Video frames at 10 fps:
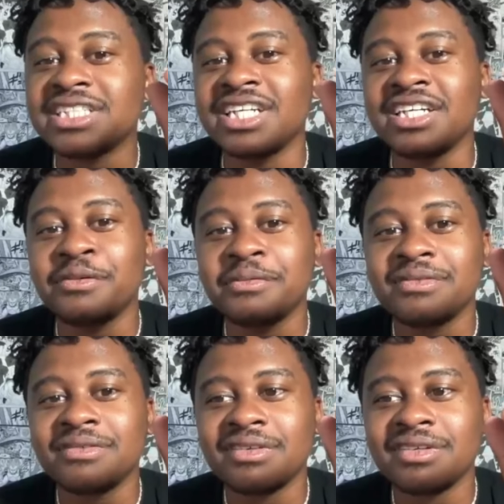and skiing?
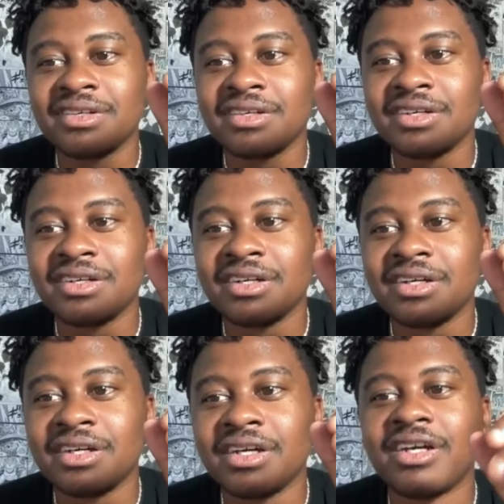
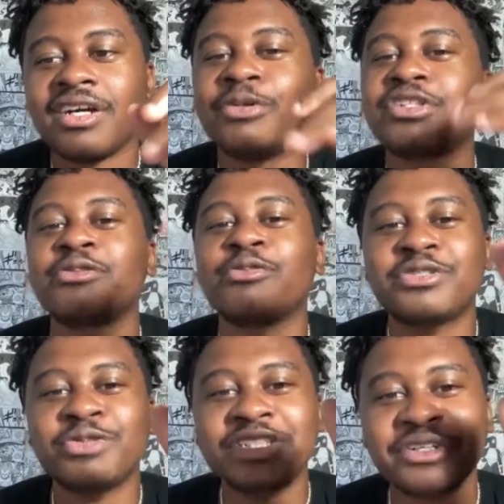Yeah. Which your
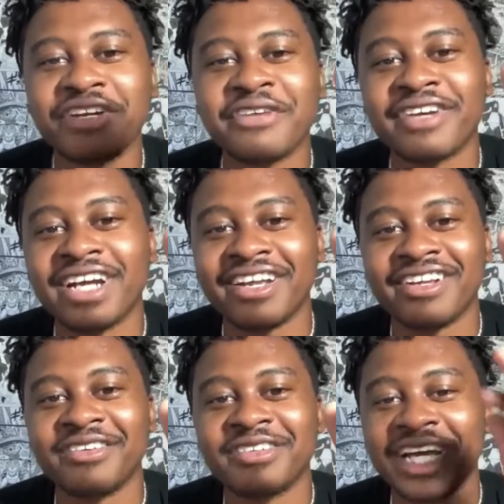which one's your
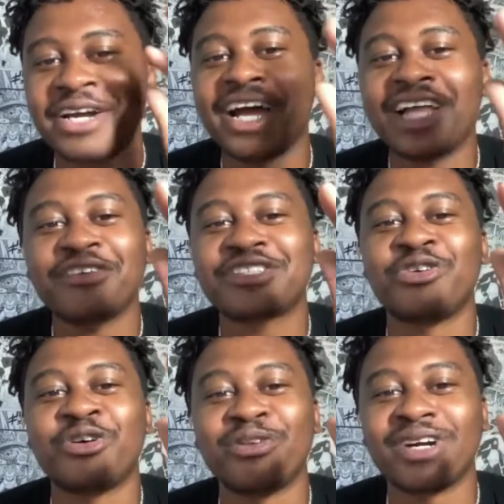favorite? I, I um, love
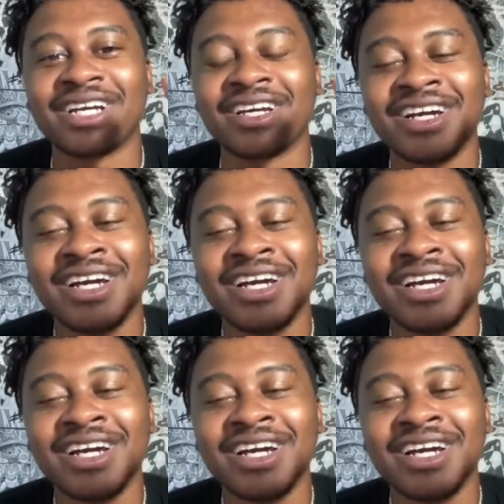snowboarding.